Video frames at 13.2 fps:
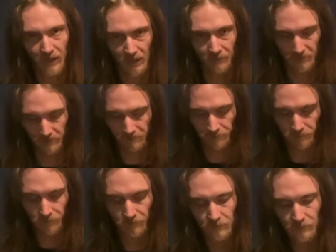of them.
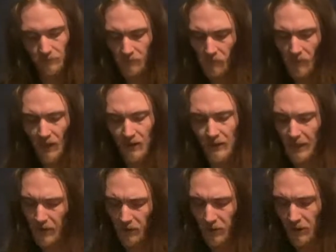
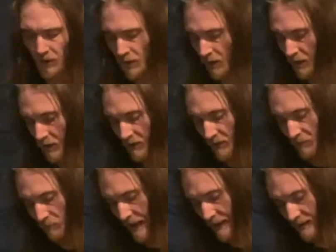Now,
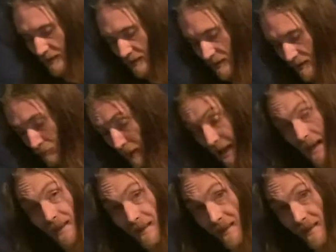back in the